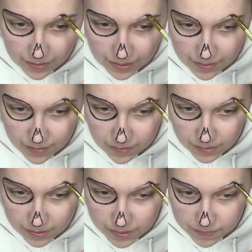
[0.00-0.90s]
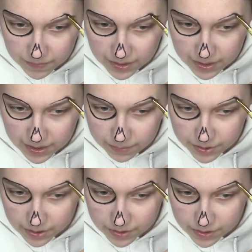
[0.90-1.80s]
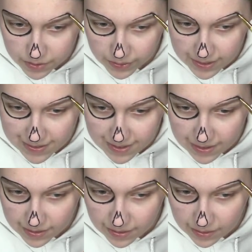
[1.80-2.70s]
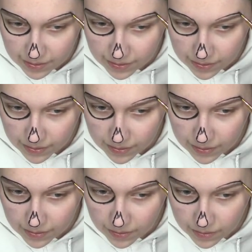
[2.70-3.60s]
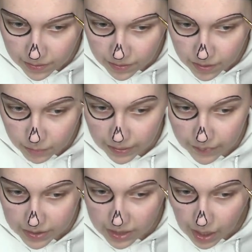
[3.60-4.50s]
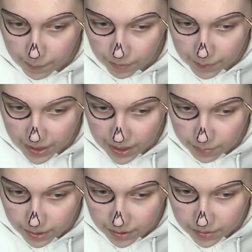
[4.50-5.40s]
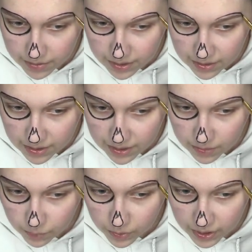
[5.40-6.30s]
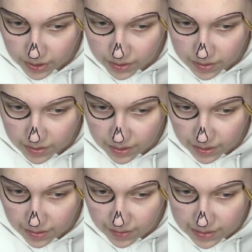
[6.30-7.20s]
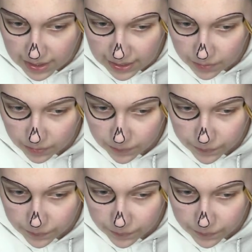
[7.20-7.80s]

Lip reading: So to clarify, I'm just tracing around the top of my eyebrows, and then when I get to the tail,